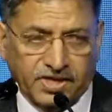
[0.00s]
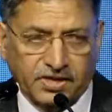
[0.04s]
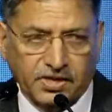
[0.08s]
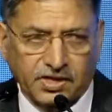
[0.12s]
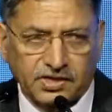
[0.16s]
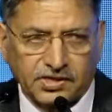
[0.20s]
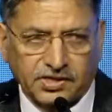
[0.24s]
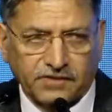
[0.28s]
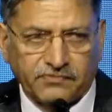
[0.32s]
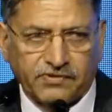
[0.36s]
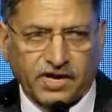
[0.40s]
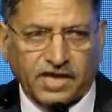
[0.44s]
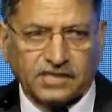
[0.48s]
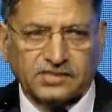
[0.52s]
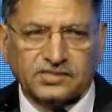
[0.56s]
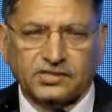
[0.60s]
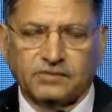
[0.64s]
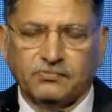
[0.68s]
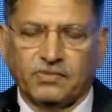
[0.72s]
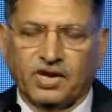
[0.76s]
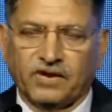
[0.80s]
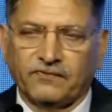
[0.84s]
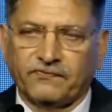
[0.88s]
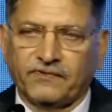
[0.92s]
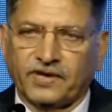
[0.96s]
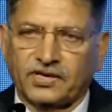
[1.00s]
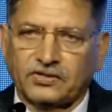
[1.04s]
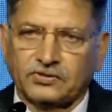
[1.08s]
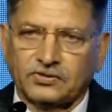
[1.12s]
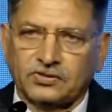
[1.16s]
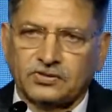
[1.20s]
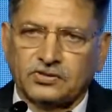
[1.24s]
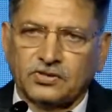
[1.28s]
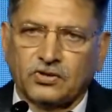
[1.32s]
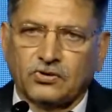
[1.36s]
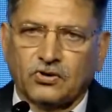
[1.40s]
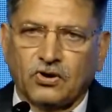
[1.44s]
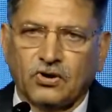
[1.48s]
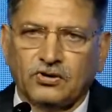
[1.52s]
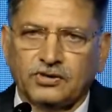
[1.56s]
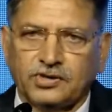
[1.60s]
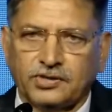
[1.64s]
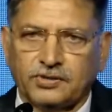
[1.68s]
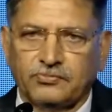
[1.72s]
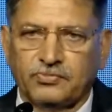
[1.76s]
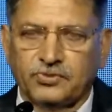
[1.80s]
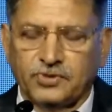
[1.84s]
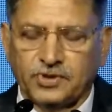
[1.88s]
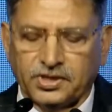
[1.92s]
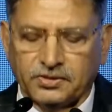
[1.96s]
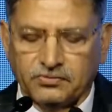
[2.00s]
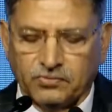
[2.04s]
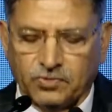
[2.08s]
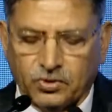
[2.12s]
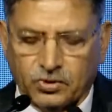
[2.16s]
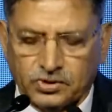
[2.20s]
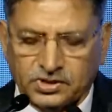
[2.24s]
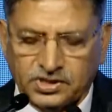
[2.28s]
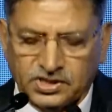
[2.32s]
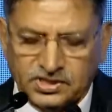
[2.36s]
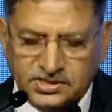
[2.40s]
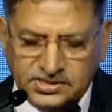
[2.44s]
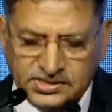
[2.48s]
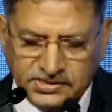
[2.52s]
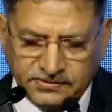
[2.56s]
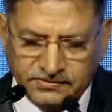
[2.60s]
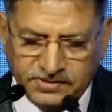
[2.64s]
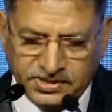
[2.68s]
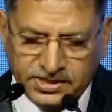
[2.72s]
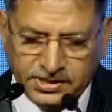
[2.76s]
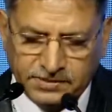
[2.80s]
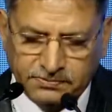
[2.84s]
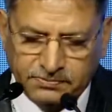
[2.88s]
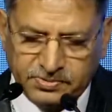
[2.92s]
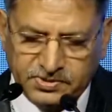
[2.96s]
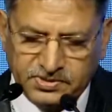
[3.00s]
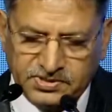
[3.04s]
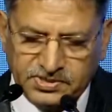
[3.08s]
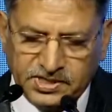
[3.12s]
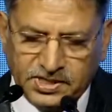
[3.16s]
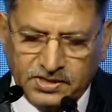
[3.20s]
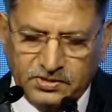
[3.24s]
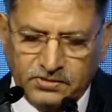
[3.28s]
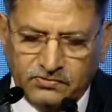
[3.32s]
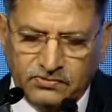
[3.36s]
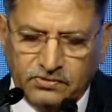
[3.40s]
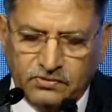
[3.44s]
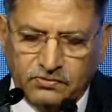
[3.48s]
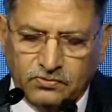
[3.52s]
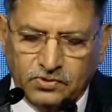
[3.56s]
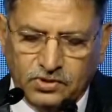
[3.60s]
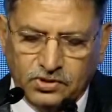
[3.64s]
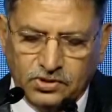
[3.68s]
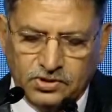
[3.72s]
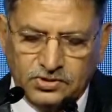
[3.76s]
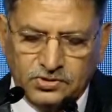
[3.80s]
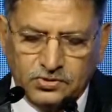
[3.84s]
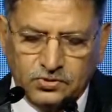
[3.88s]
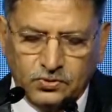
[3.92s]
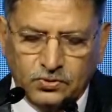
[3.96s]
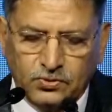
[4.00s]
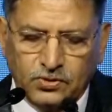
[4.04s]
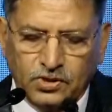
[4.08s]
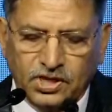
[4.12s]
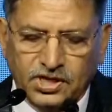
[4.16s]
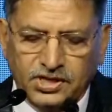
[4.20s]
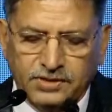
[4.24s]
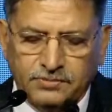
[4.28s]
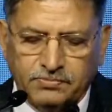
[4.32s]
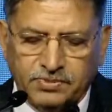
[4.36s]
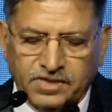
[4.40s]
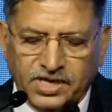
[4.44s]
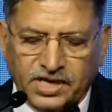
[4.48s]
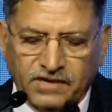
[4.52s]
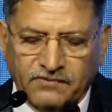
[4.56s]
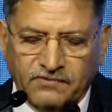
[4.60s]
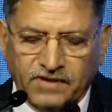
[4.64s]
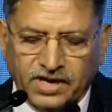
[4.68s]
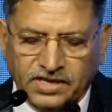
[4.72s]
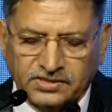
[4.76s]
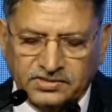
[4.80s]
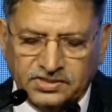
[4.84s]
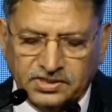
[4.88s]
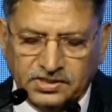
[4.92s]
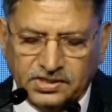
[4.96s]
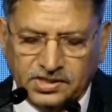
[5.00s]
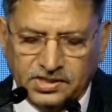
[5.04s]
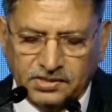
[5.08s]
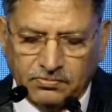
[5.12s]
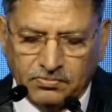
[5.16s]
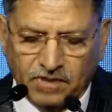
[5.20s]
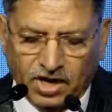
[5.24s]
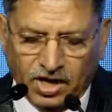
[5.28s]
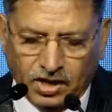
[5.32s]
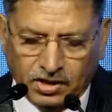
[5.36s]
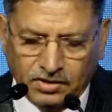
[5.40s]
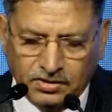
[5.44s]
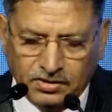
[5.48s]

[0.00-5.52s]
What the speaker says: country vaccine manufacturers are contributing more than 70% of the world's total EPI vaccine demand.